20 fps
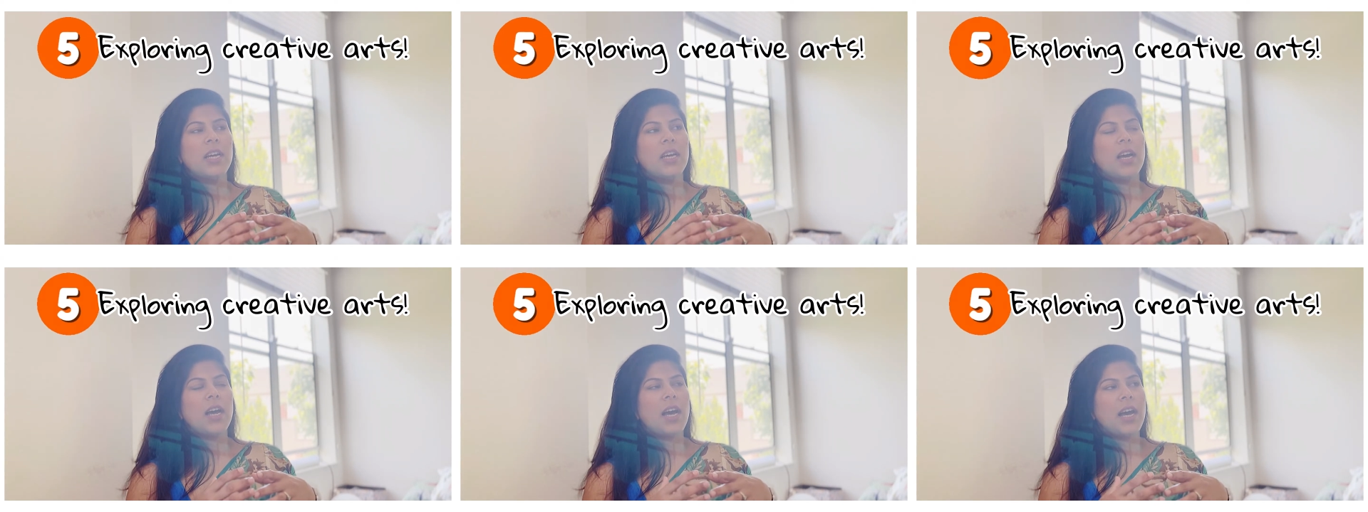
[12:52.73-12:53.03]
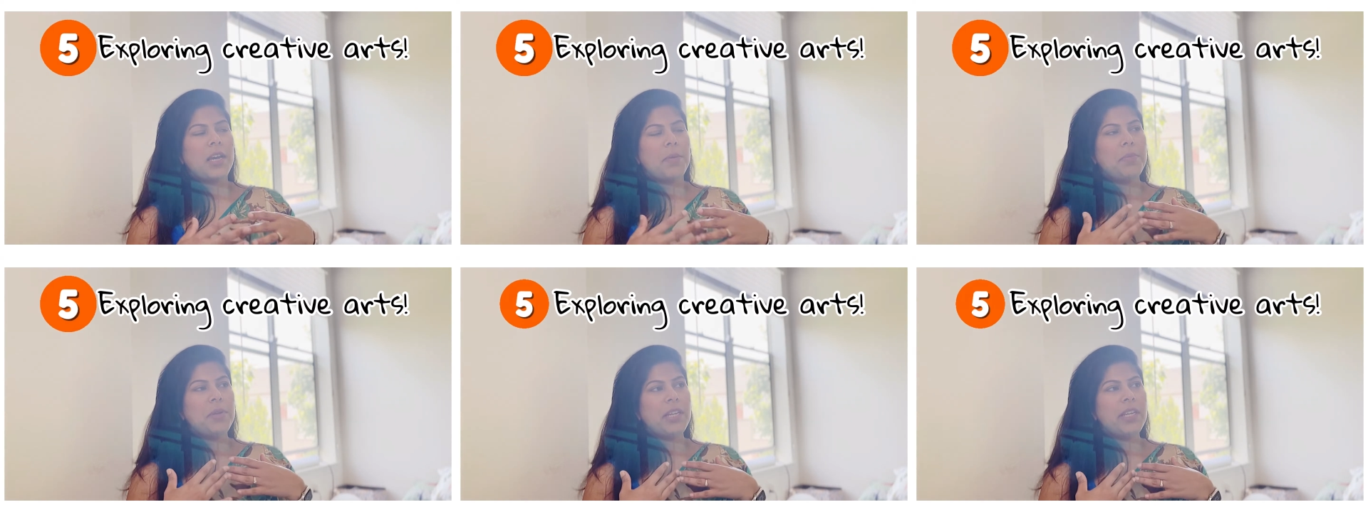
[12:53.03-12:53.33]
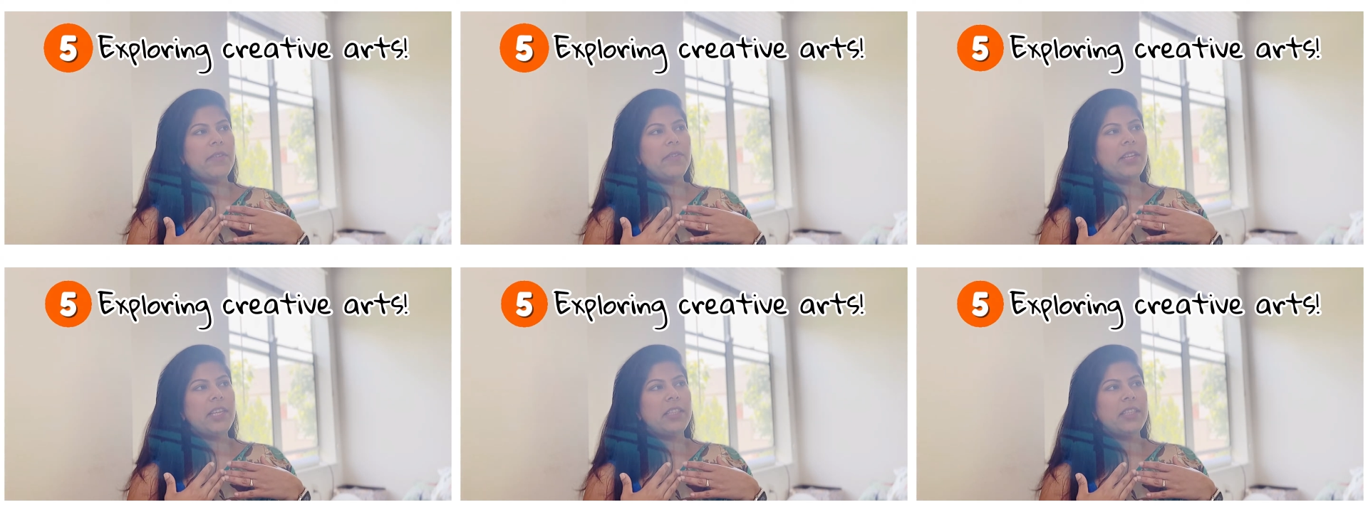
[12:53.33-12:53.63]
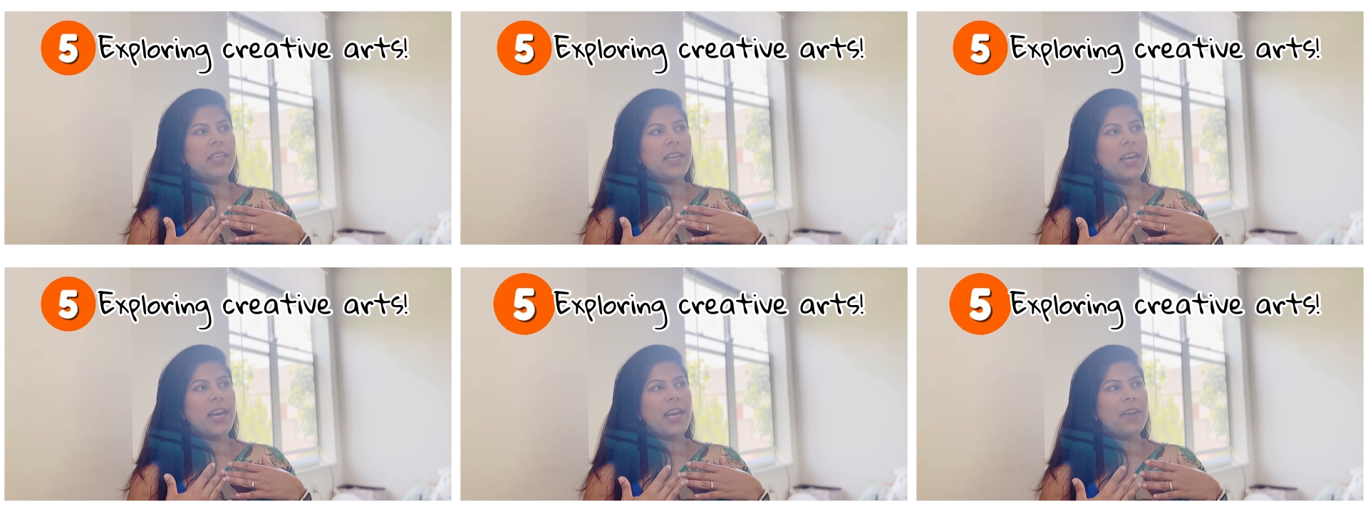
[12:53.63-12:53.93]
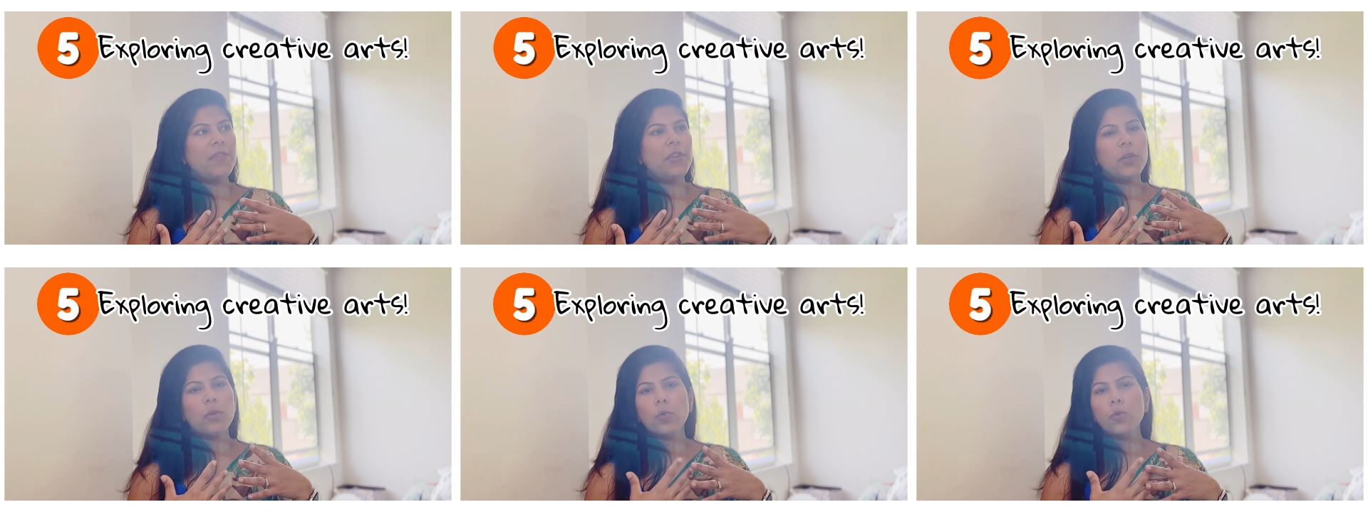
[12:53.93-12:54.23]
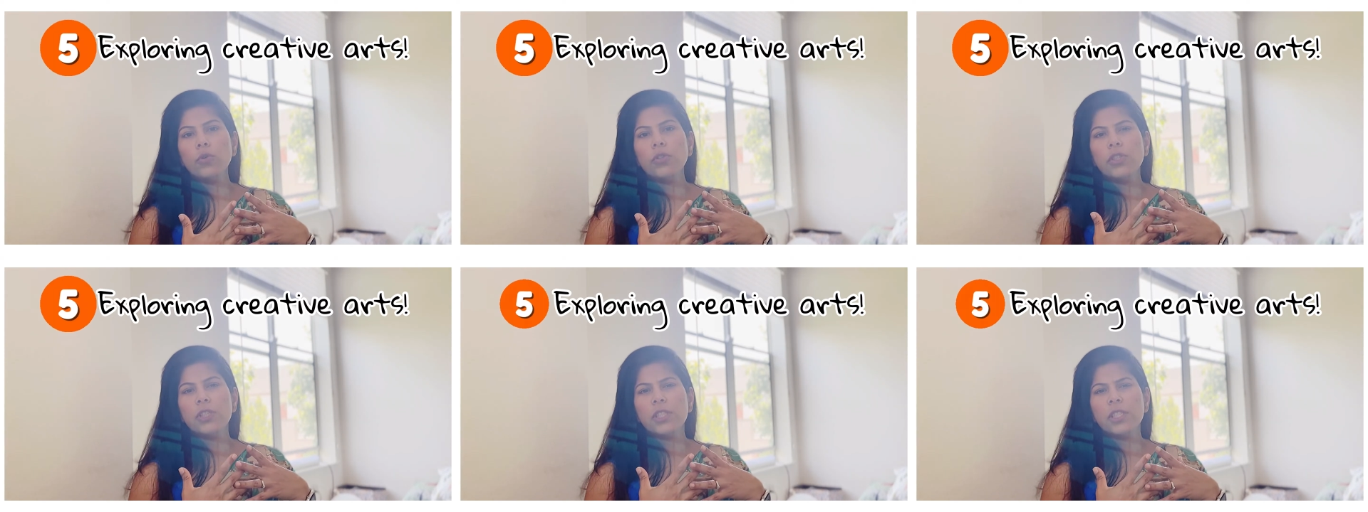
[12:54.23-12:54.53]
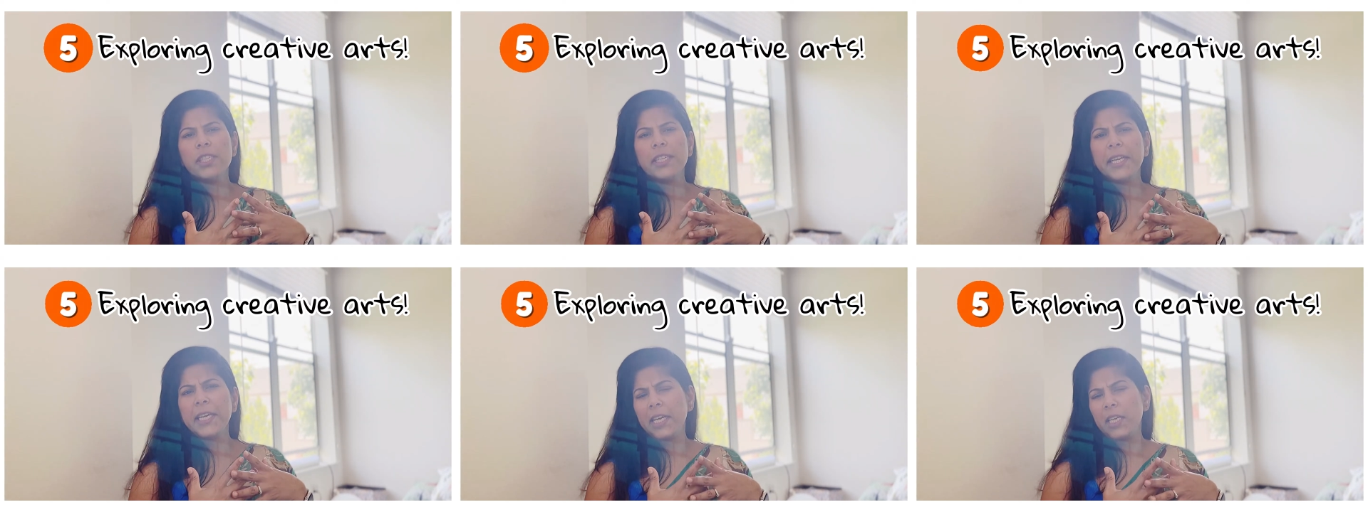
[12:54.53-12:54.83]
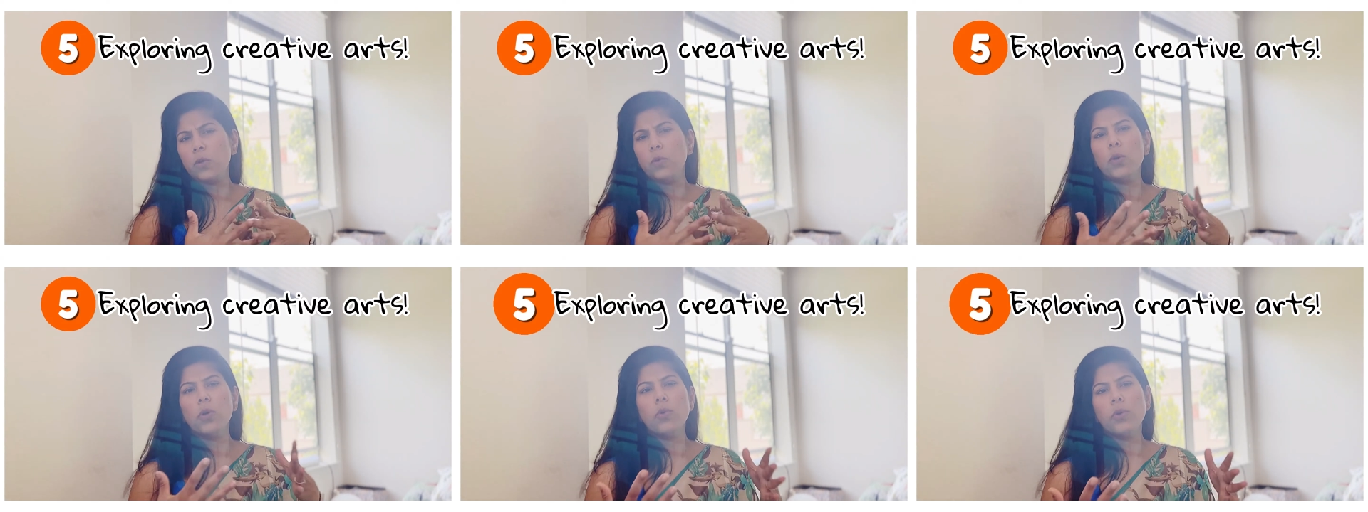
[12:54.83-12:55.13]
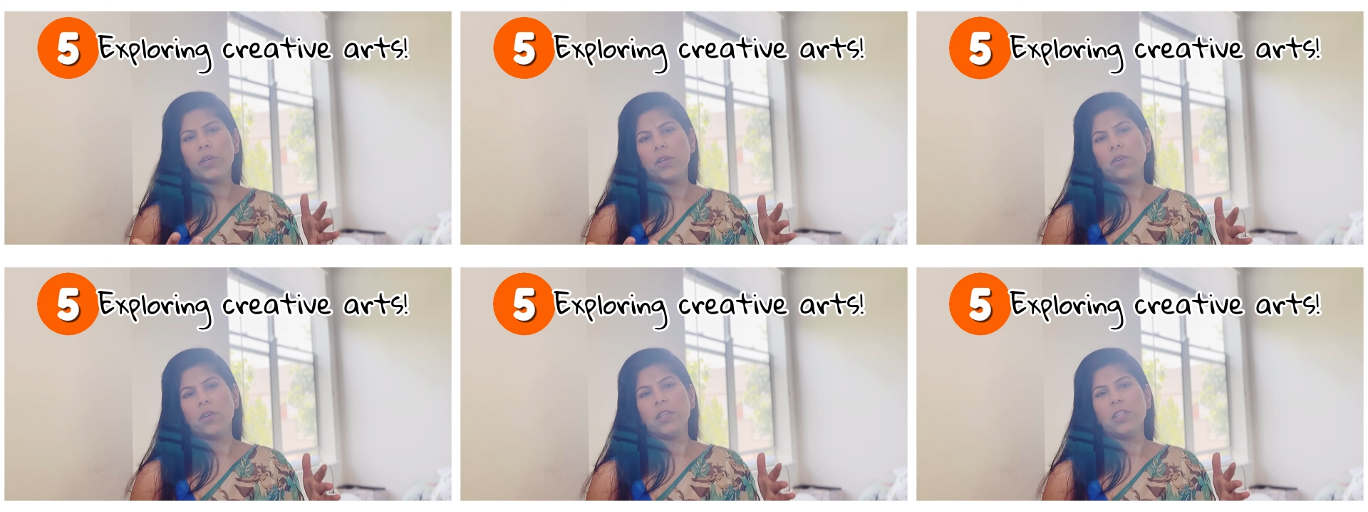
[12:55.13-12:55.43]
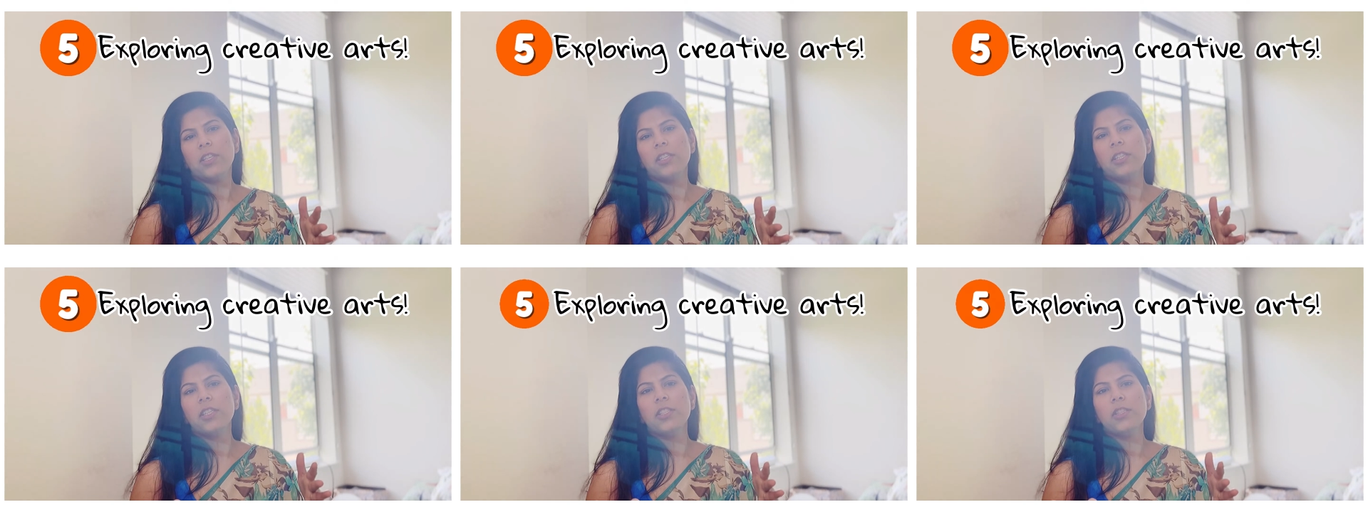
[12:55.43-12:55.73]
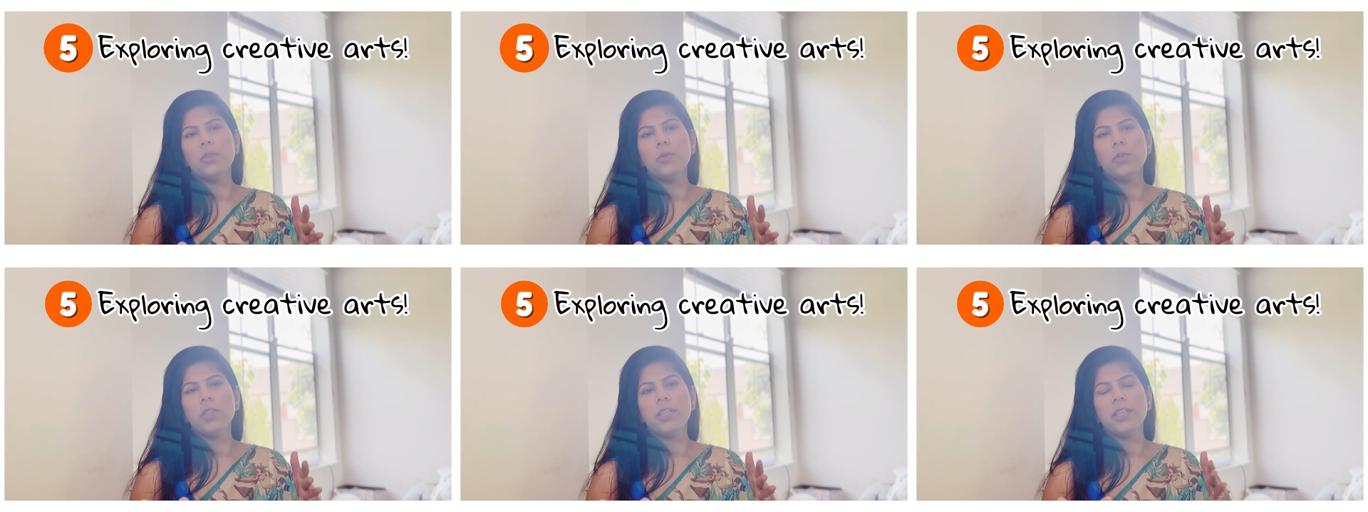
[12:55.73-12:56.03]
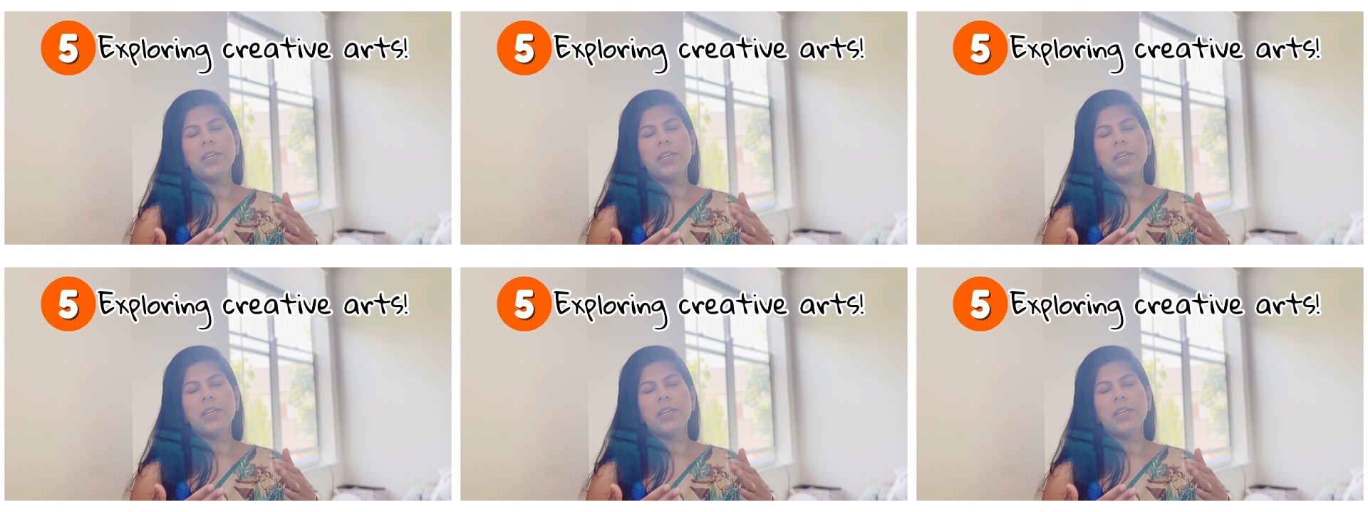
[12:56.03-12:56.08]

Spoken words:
I believe like they have their own schedule going on in the school.